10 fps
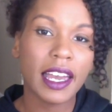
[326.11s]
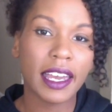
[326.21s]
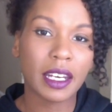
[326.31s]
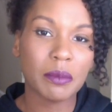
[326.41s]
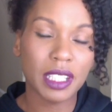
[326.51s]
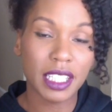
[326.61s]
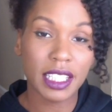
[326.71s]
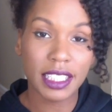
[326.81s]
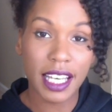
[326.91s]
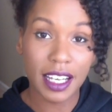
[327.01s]
And
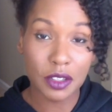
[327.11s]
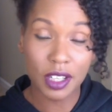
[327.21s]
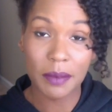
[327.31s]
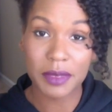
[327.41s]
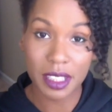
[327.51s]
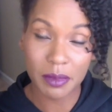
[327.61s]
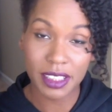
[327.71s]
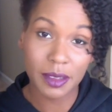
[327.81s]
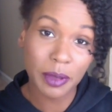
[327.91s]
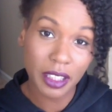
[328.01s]
immediately God dropped it in
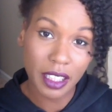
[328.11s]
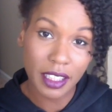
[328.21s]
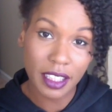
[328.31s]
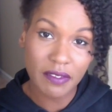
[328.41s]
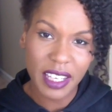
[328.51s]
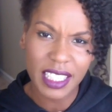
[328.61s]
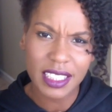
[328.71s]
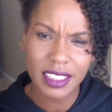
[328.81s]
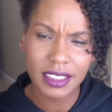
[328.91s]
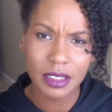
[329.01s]
my spirit
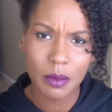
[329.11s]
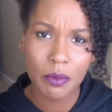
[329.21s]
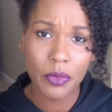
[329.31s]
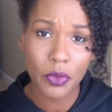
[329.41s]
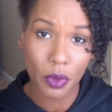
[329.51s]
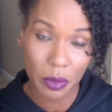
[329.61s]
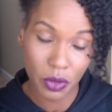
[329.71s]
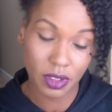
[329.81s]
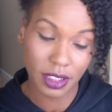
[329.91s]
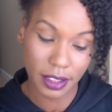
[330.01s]
evangelism through
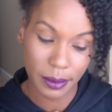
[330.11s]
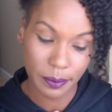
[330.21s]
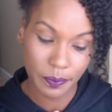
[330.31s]
music.